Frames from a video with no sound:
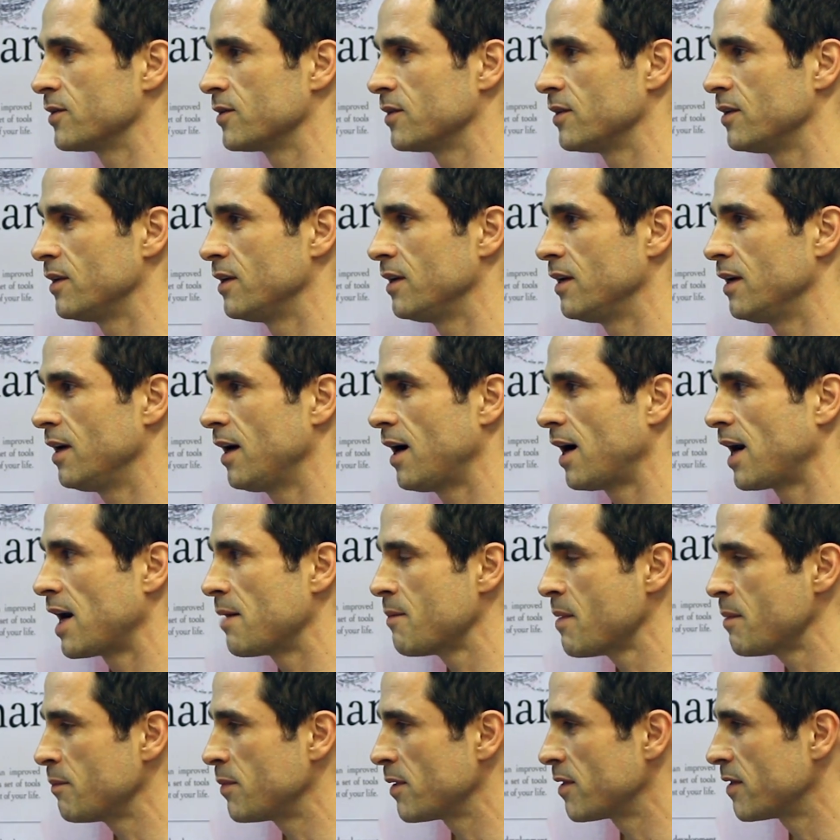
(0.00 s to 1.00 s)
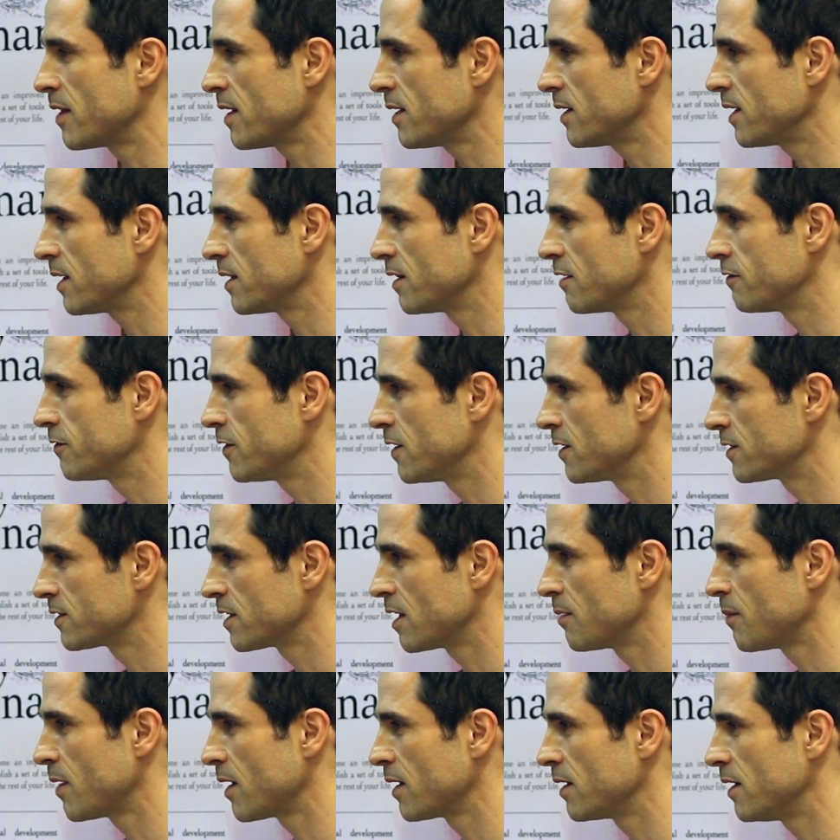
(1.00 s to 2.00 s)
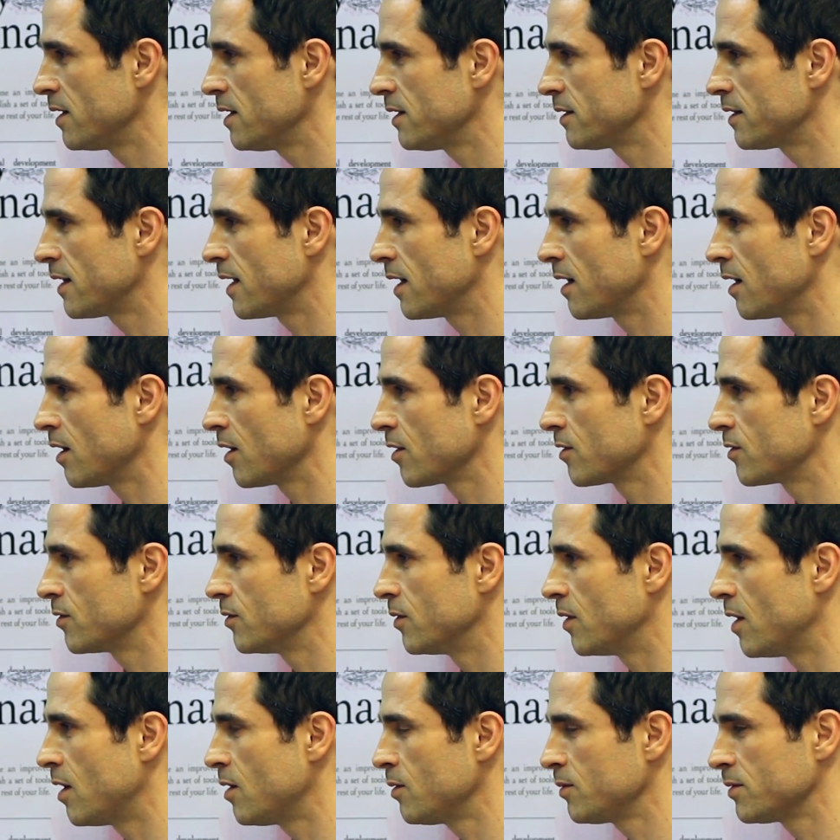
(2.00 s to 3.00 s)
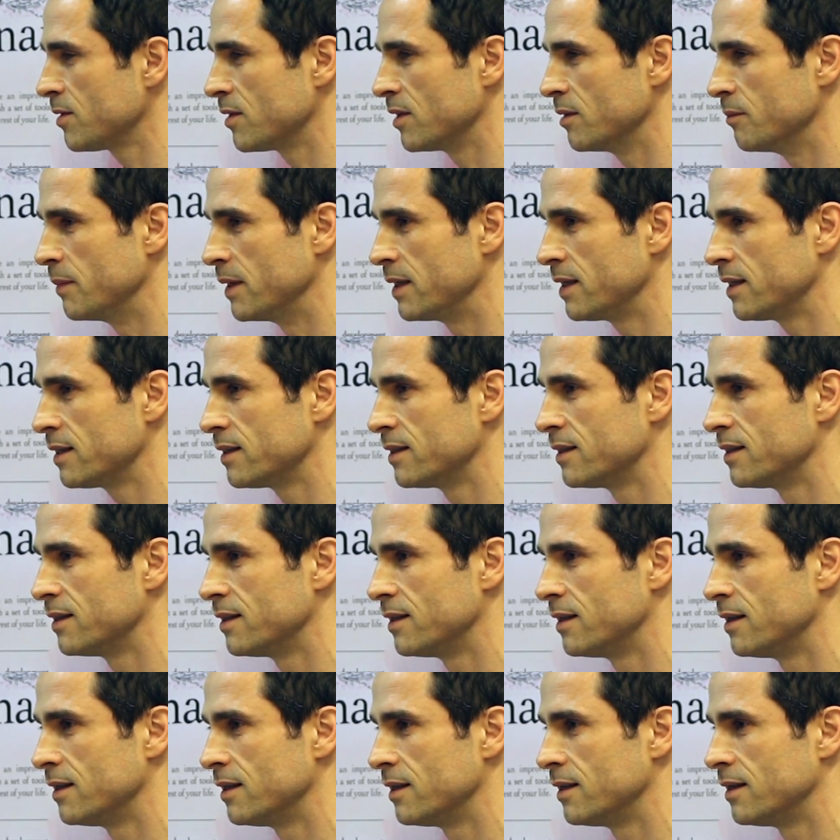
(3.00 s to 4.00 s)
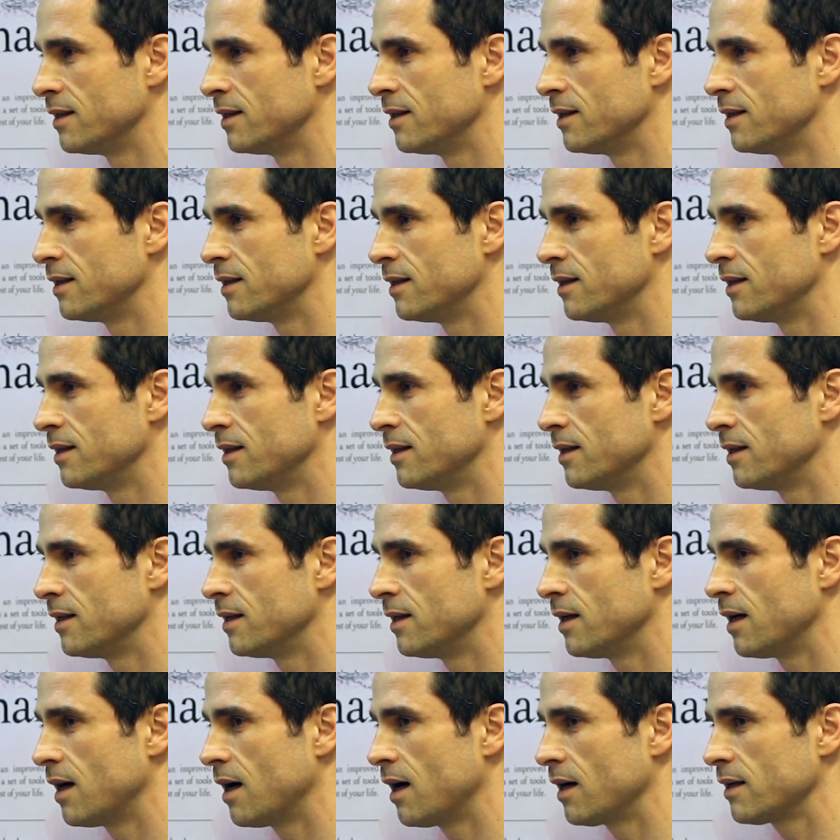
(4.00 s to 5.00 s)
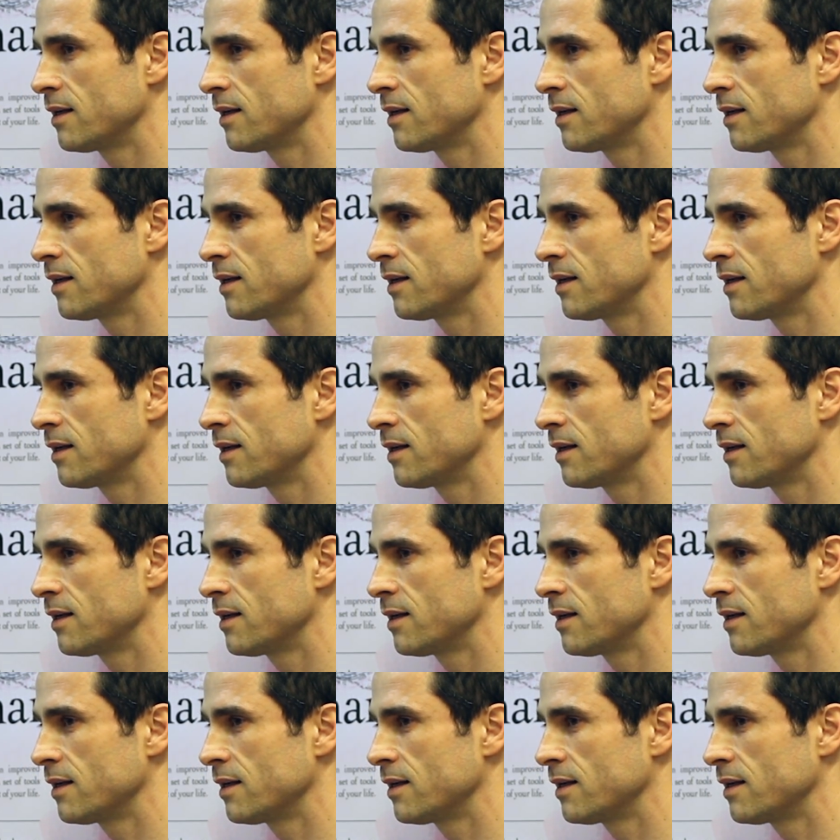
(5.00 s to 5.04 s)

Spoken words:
And I remember thinking the first time I heard that, I thought, hold on a minute.